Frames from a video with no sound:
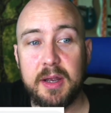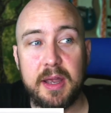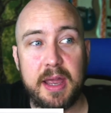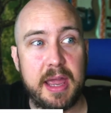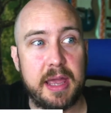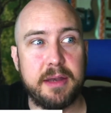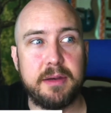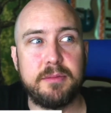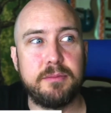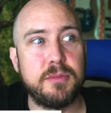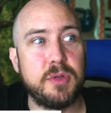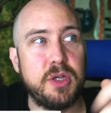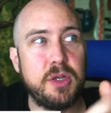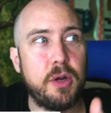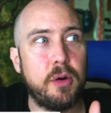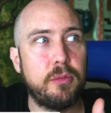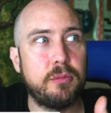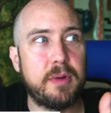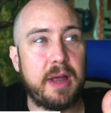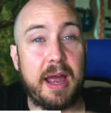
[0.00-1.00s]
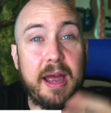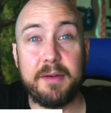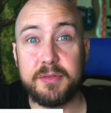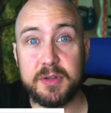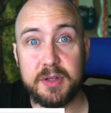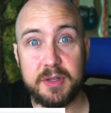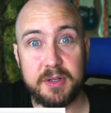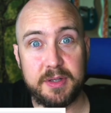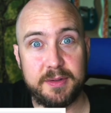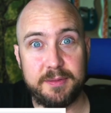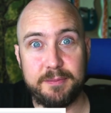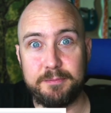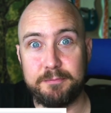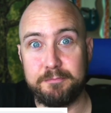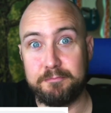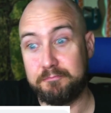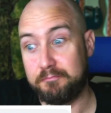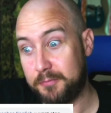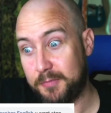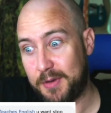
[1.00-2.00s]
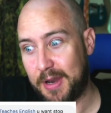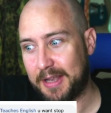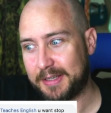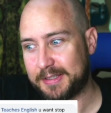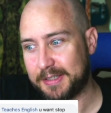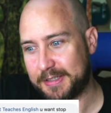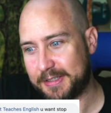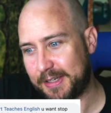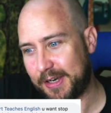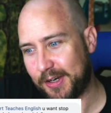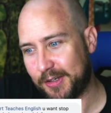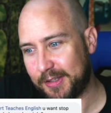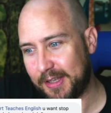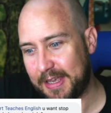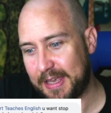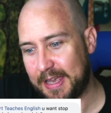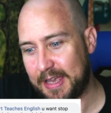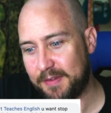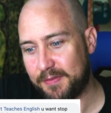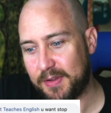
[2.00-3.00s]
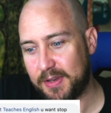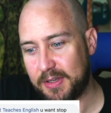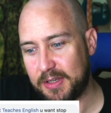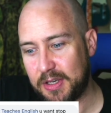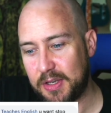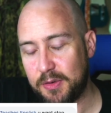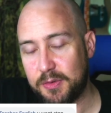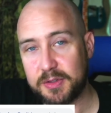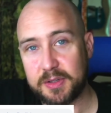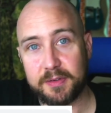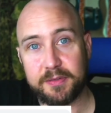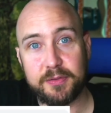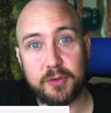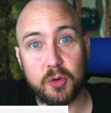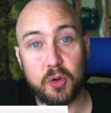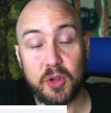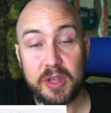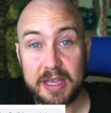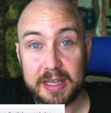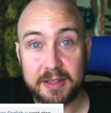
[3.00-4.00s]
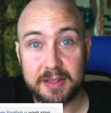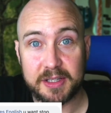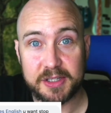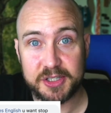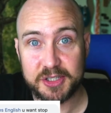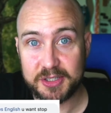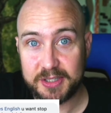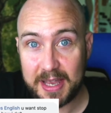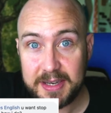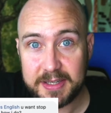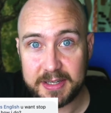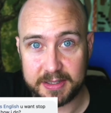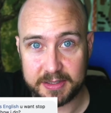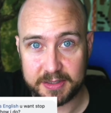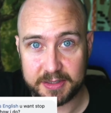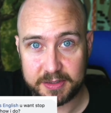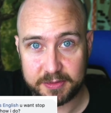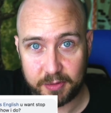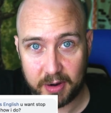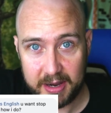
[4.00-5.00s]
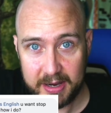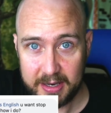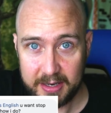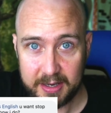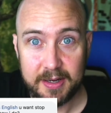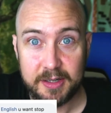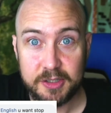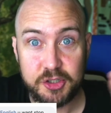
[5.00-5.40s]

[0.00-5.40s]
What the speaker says: And you don't have to necessarily even use a full English sentence, right?